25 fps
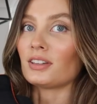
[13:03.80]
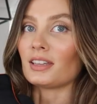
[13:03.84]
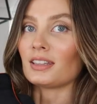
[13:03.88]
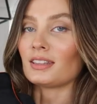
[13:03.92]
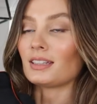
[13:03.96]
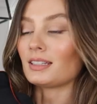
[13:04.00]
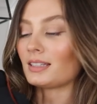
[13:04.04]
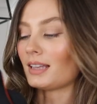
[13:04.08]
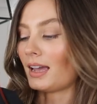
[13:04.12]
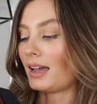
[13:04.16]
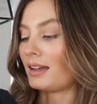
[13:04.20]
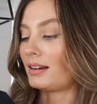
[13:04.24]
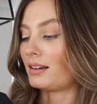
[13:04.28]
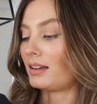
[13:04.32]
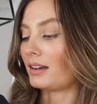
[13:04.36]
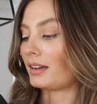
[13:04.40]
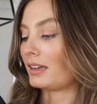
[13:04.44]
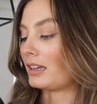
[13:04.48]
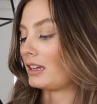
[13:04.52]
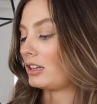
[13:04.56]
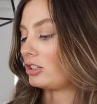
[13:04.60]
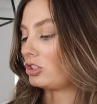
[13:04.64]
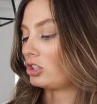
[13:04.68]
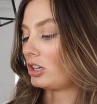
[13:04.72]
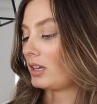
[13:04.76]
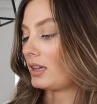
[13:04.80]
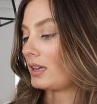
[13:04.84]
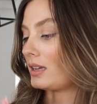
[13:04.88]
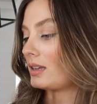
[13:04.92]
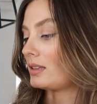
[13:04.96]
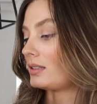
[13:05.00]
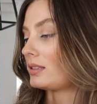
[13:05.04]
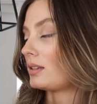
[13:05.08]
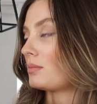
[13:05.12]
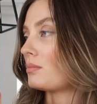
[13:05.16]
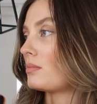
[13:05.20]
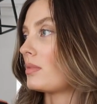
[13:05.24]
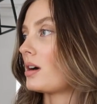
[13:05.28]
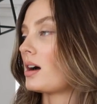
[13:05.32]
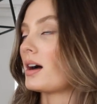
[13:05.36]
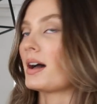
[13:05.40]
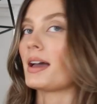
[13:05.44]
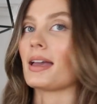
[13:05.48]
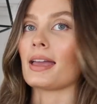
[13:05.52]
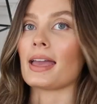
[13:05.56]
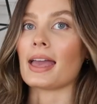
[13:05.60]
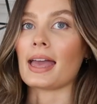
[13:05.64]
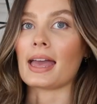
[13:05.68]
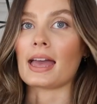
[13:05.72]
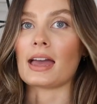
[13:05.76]
to fit in this hand luggage is
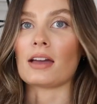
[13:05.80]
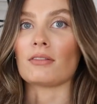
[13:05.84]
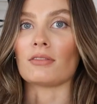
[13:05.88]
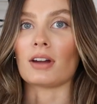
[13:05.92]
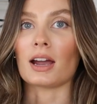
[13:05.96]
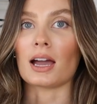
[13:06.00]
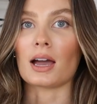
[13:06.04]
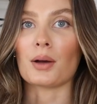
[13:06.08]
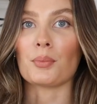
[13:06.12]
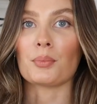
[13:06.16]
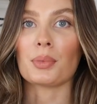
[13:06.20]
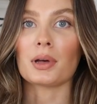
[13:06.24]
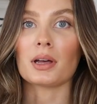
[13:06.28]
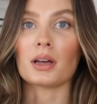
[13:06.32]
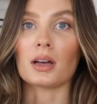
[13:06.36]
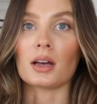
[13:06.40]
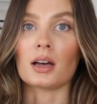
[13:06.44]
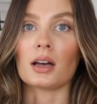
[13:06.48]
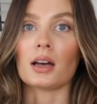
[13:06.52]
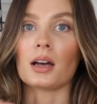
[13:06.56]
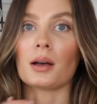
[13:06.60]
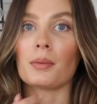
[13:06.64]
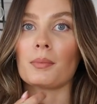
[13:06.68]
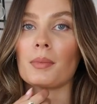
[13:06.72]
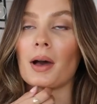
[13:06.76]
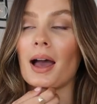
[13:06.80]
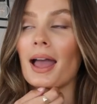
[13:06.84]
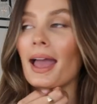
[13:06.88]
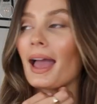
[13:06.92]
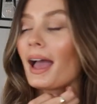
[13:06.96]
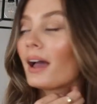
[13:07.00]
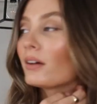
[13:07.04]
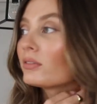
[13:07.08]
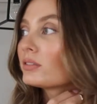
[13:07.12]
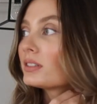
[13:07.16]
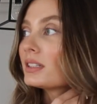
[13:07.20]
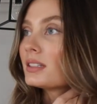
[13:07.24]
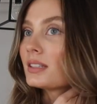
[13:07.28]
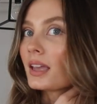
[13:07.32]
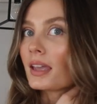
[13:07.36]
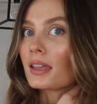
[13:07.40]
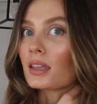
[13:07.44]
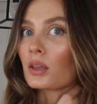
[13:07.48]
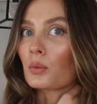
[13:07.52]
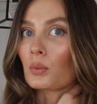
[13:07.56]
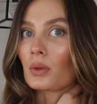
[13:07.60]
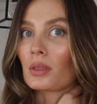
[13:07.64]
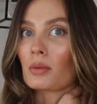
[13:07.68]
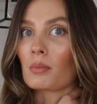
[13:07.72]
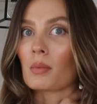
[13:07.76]
my air wrap. I have to
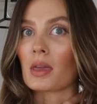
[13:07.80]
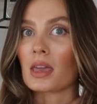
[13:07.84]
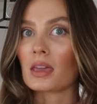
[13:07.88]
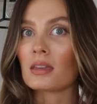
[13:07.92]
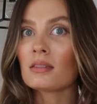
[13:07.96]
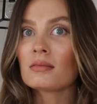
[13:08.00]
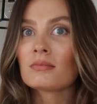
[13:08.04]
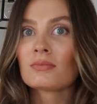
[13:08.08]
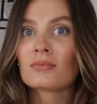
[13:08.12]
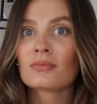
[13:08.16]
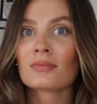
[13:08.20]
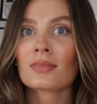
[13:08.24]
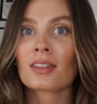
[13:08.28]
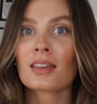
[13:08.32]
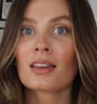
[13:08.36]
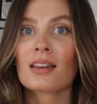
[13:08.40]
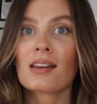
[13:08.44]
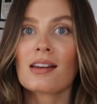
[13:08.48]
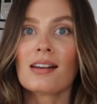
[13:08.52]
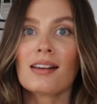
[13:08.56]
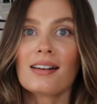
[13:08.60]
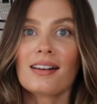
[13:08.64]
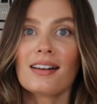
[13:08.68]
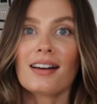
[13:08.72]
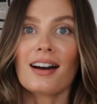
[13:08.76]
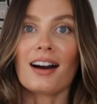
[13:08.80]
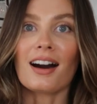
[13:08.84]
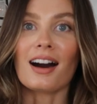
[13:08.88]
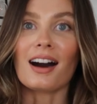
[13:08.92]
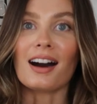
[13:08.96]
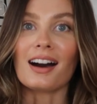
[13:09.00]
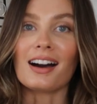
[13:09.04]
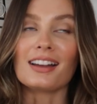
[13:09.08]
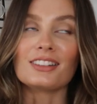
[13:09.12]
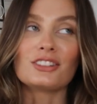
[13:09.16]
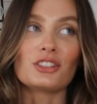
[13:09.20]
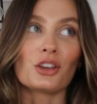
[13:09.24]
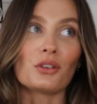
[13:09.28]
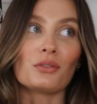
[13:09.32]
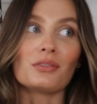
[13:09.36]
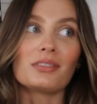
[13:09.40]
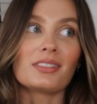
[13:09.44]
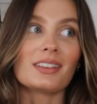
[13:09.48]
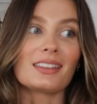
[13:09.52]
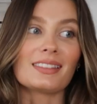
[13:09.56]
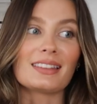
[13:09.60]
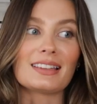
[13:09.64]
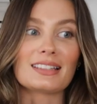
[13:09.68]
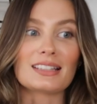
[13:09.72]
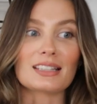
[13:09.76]
take it with me. I
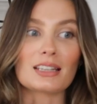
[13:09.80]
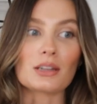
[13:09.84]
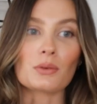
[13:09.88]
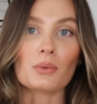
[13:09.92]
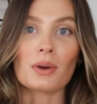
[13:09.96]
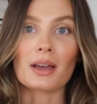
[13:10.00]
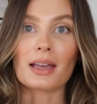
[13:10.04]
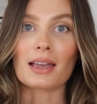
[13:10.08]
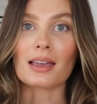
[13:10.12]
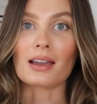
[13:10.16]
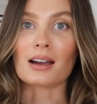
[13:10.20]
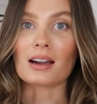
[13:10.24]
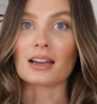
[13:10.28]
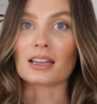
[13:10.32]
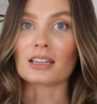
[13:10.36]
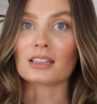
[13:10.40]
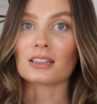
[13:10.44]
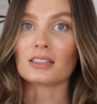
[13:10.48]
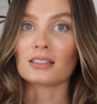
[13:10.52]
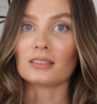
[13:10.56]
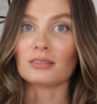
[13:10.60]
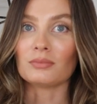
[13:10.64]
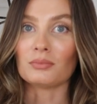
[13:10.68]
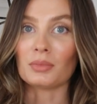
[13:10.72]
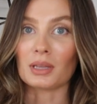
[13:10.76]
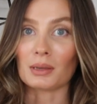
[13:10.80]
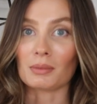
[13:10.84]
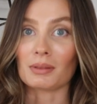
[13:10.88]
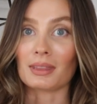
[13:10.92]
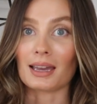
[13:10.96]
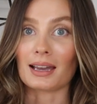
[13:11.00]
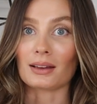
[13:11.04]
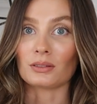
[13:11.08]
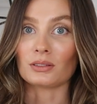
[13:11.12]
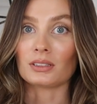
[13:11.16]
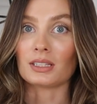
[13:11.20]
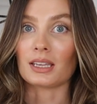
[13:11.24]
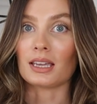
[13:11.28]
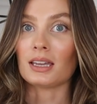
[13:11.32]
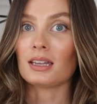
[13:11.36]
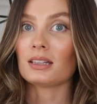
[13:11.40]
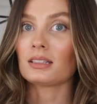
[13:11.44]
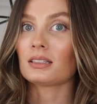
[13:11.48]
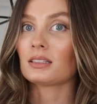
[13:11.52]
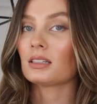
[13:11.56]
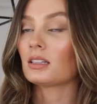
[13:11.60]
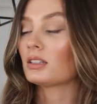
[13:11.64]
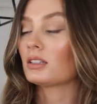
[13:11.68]
don't think there's any way I can be without it.